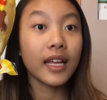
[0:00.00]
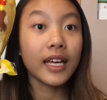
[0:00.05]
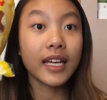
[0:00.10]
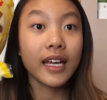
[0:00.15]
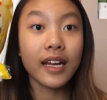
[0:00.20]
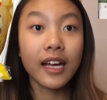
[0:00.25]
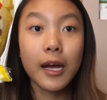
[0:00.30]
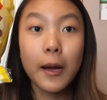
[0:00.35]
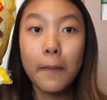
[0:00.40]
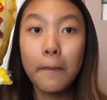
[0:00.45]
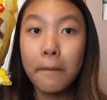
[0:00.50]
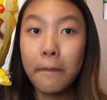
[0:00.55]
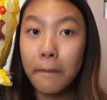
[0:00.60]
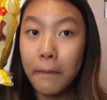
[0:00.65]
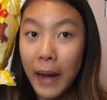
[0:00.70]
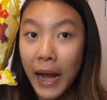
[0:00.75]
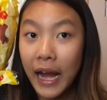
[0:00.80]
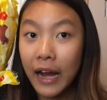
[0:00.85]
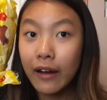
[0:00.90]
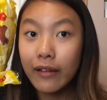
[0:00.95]
like
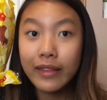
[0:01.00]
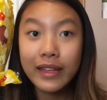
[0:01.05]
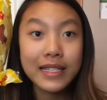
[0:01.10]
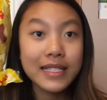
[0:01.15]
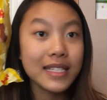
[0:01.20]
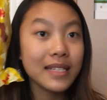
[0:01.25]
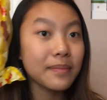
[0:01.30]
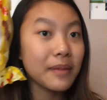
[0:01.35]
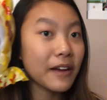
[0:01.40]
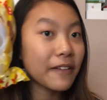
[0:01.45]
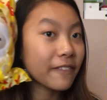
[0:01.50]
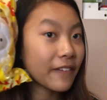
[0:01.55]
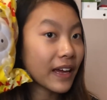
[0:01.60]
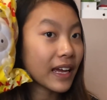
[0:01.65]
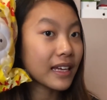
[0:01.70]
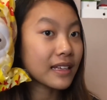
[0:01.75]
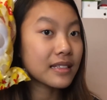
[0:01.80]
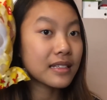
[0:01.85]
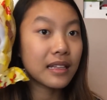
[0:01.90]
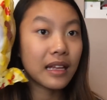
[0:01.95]
compare this to my
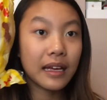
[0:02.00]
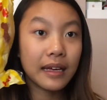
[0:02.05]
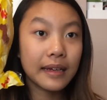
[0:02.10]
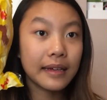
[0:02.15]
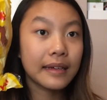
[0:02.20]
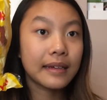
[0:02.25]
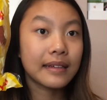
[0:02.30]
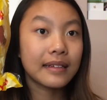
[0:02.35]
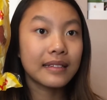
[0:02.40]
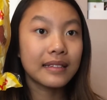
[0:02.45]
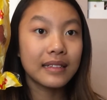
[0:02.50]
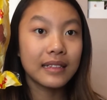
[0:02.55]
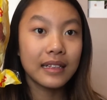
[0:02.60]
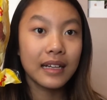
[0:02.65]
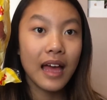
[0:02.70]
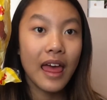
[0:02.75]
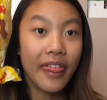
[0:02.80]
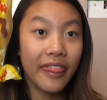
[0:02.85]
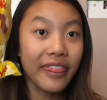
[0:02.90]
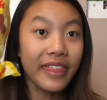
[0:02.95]
face. Like,
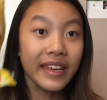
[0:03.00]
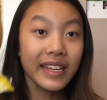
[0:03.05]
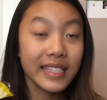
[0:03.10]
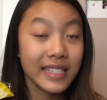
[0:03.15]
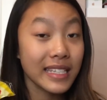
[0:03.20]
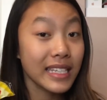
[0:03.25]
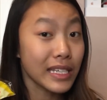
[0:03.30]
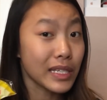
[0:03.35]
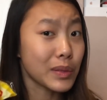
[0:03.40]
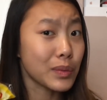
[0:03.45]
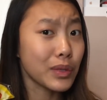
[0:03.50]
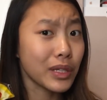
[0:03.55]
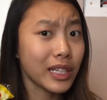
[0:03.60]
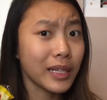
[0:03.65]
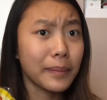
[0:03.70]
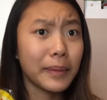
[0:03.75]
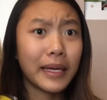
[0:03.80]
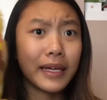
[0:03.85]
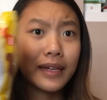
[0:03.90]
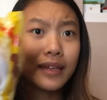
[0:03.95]
this is
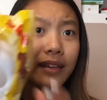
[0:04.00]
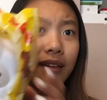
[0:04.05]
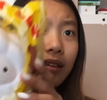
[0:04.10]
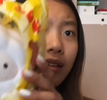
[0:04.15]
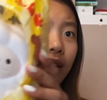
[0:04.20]
really big.